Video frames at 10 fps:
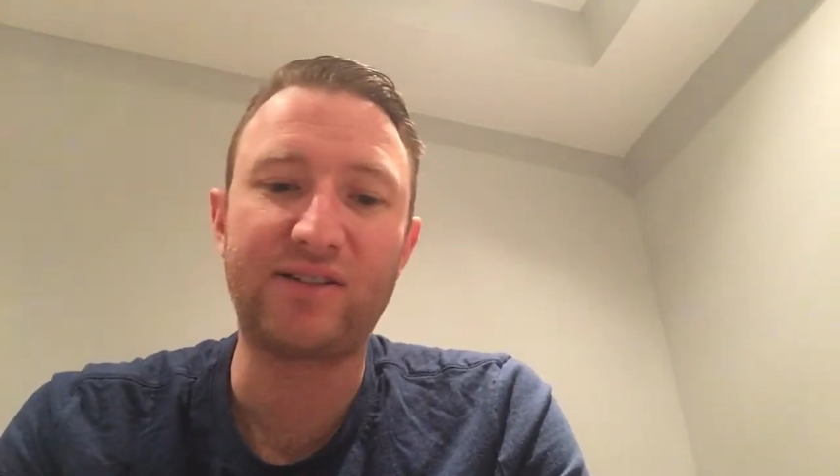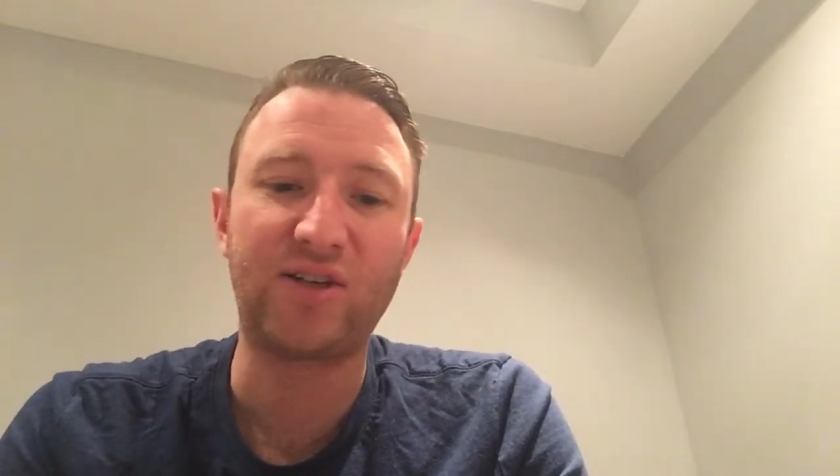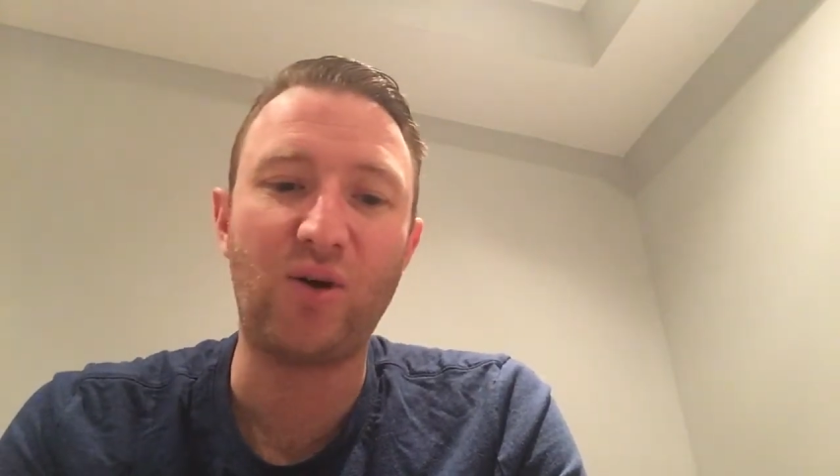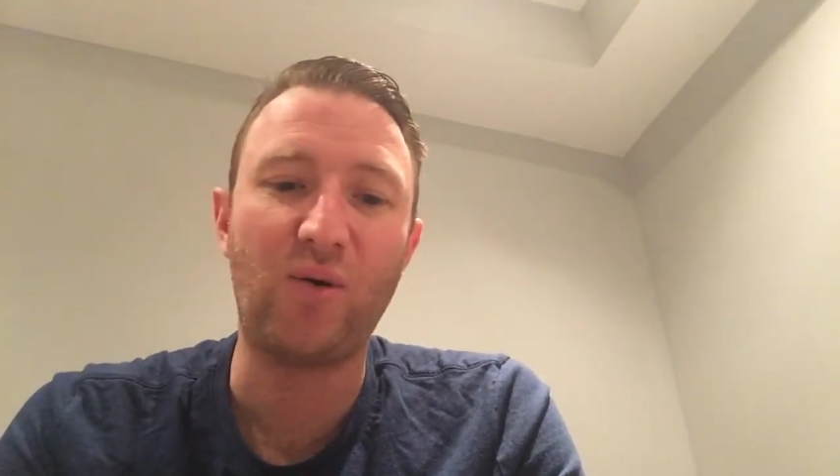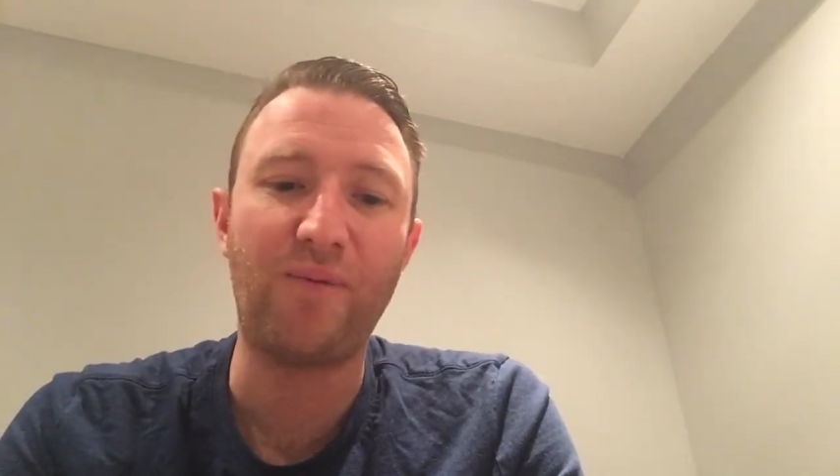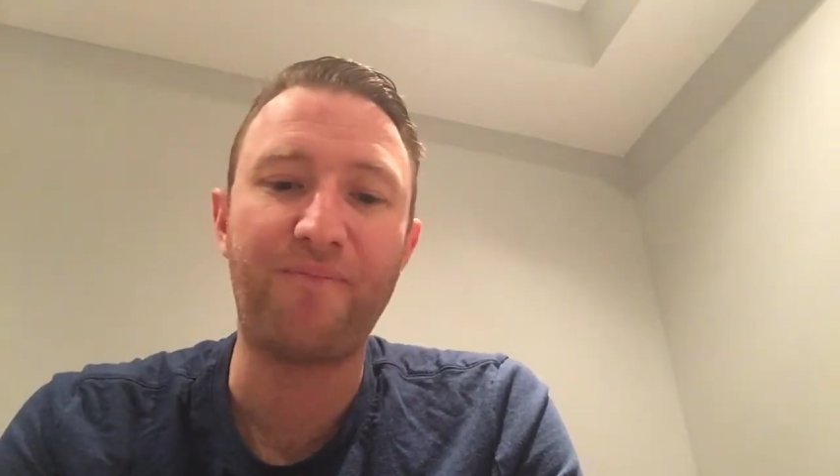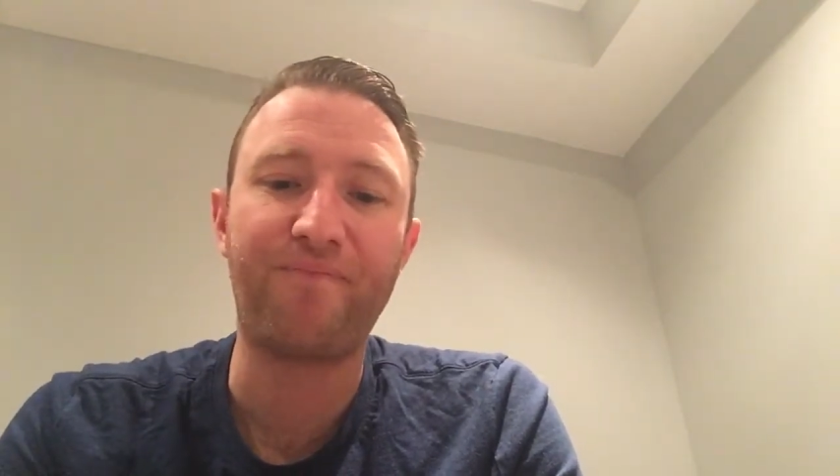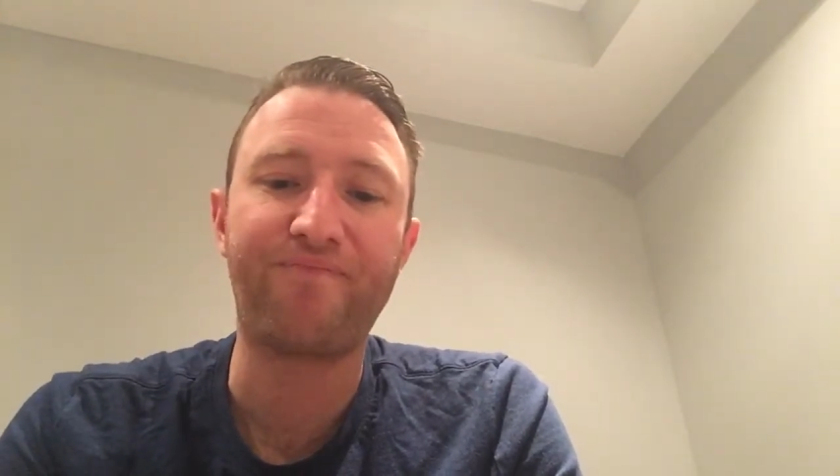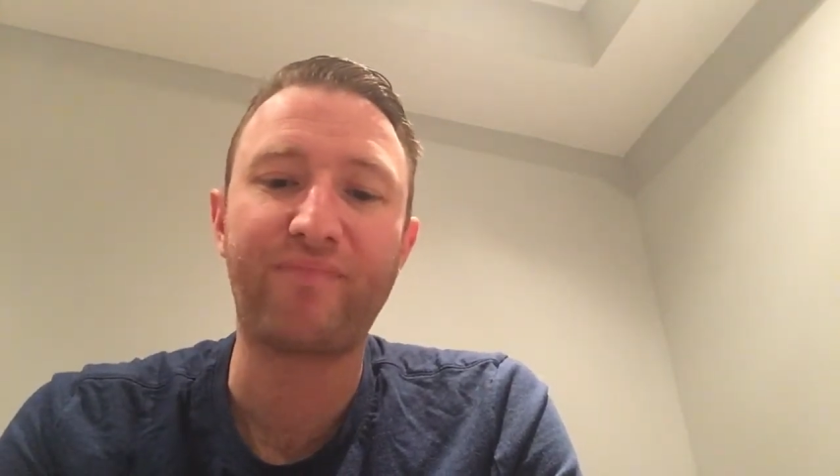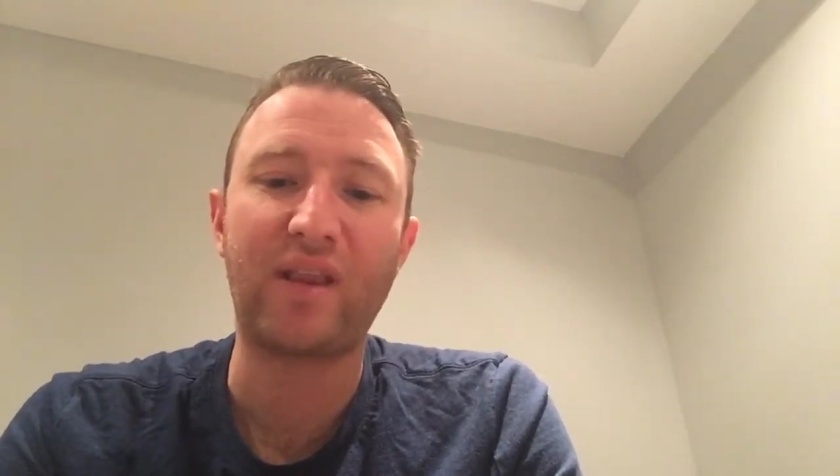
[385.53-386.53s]
So,
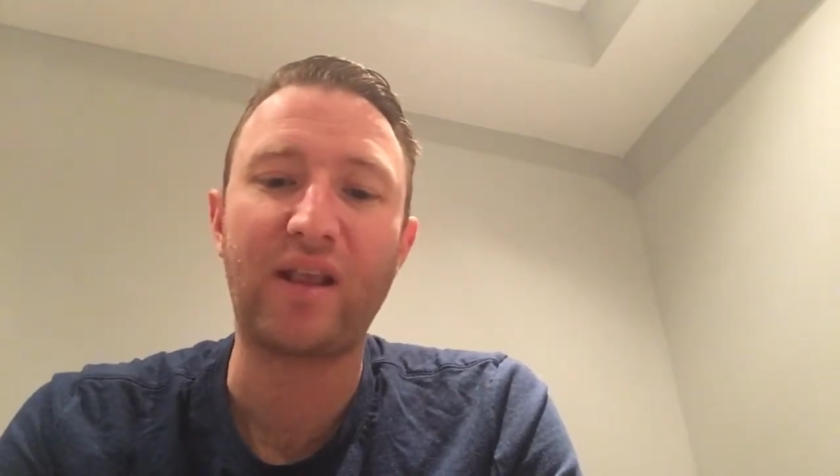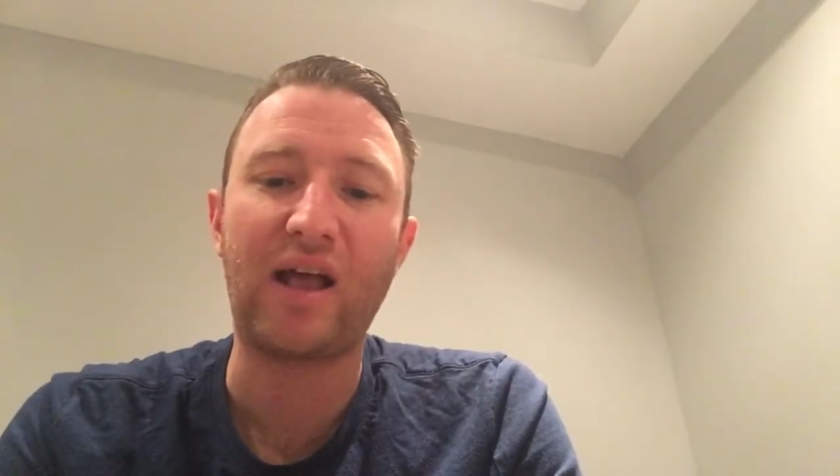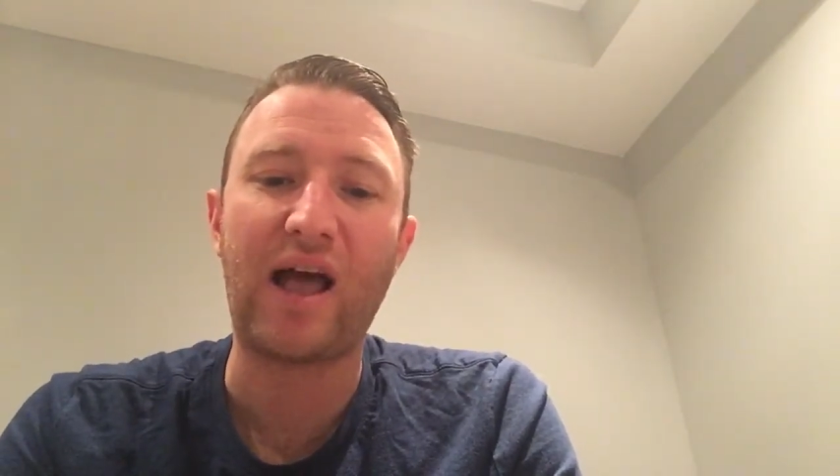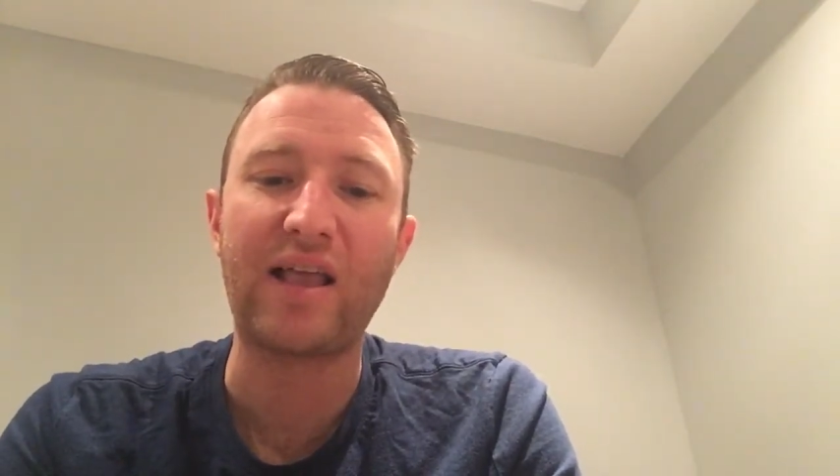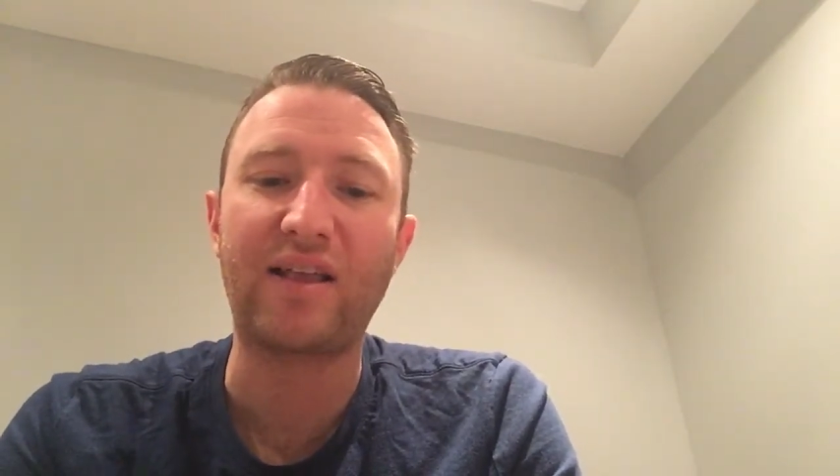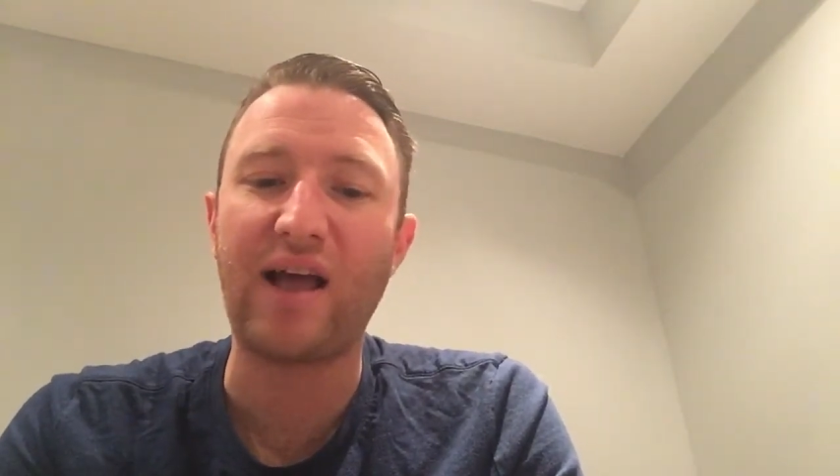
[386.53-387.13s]
I